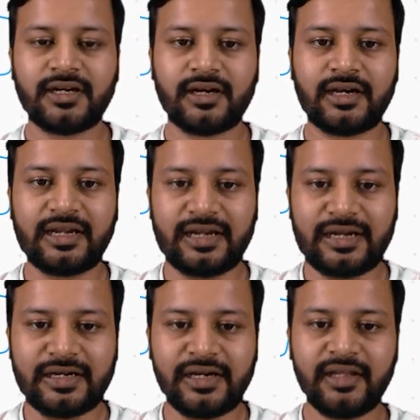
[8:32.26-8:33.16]

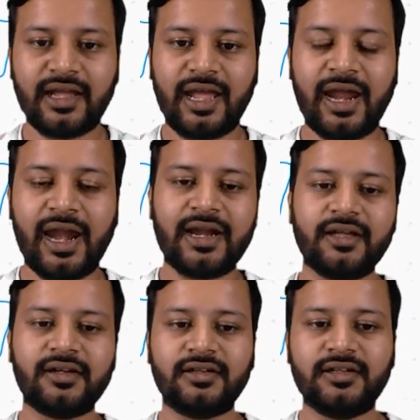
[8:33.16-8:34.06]
deleted,
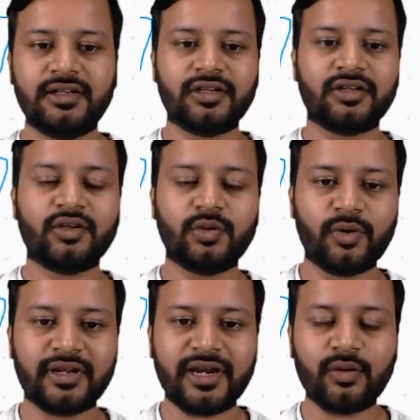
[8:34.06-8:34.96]
and you
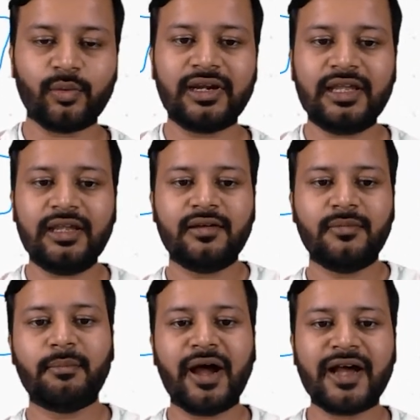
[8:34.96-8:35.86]
would get only
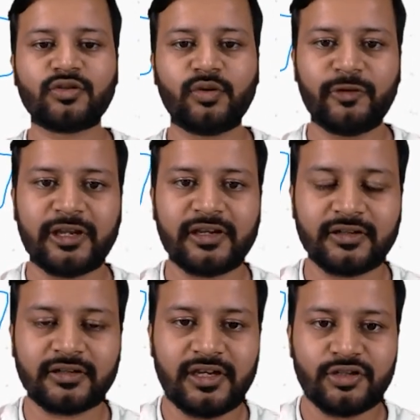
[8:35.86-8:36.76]
marks over here.
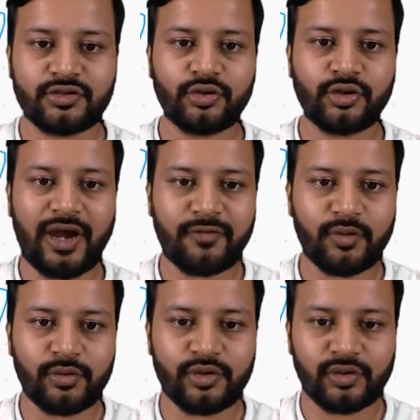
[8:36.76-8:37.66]
So you have
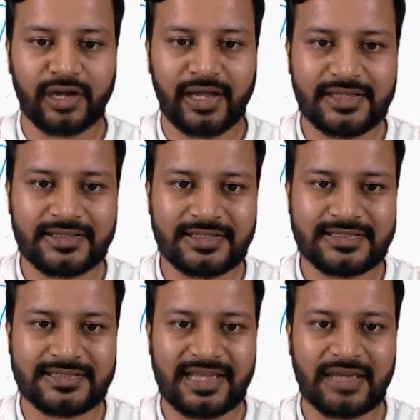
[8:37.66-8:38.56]
to utilize the
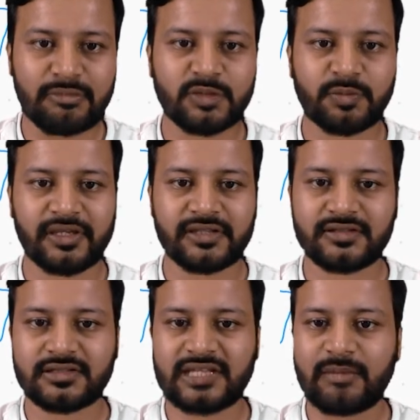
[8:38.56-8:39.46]
same space,
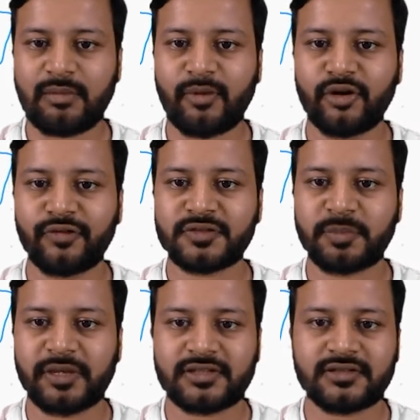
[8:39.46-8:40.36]
same amount of
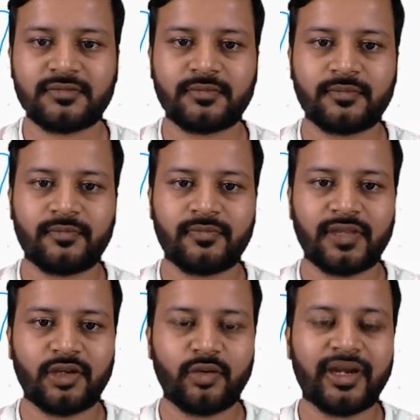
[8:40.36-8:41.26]
space.
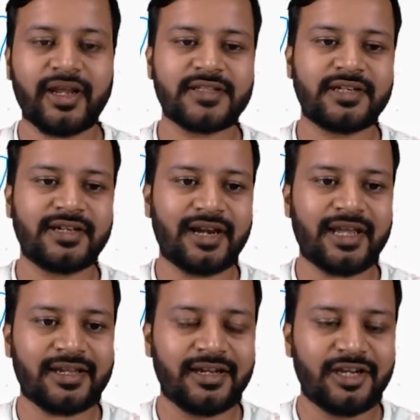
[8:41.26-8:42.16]
You can consider
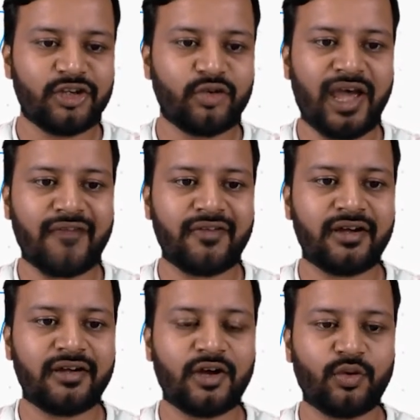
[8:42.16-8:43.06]
like you have
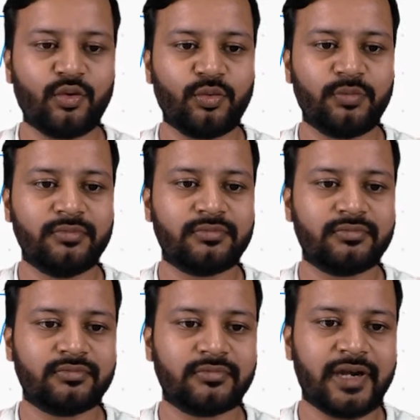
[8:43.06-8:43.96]
a room,
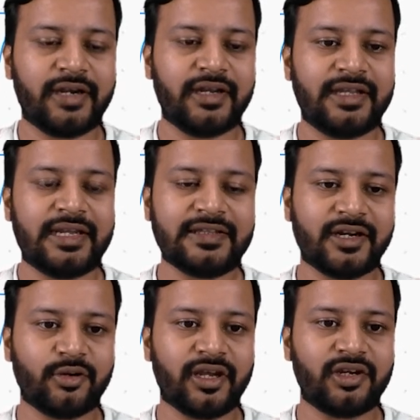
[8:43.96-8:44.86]
right? Either
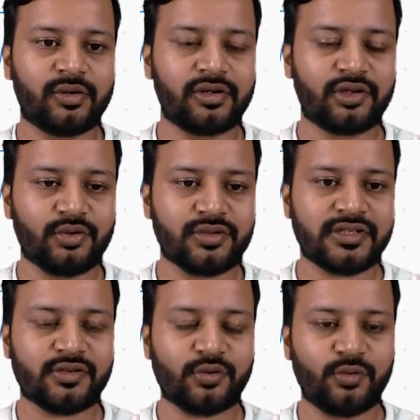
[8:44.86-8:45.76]
you can use
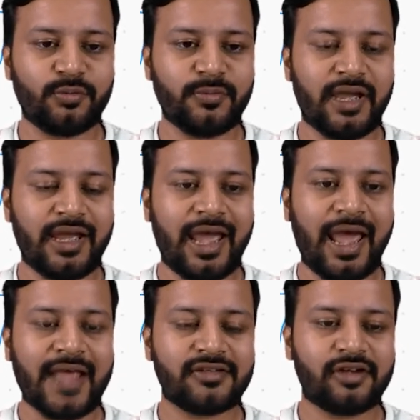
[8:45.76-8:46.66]
this room
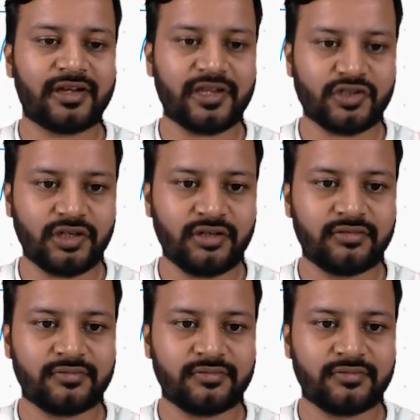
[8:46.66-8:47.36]
as your kitchen,